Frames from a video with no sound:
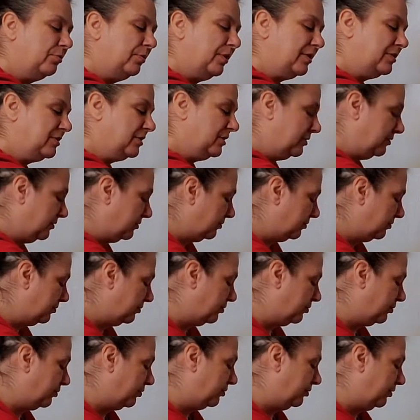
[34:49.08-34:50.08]
makes it
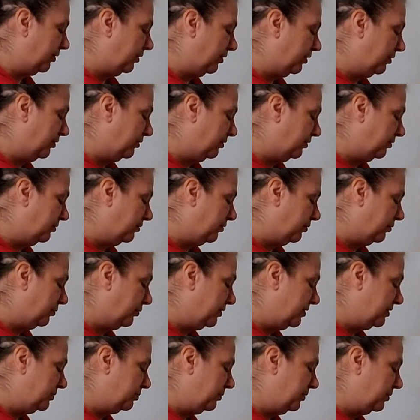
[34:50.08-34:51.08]
a little
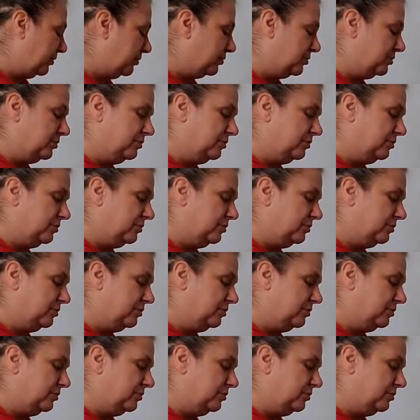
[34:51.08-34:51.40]
crispier.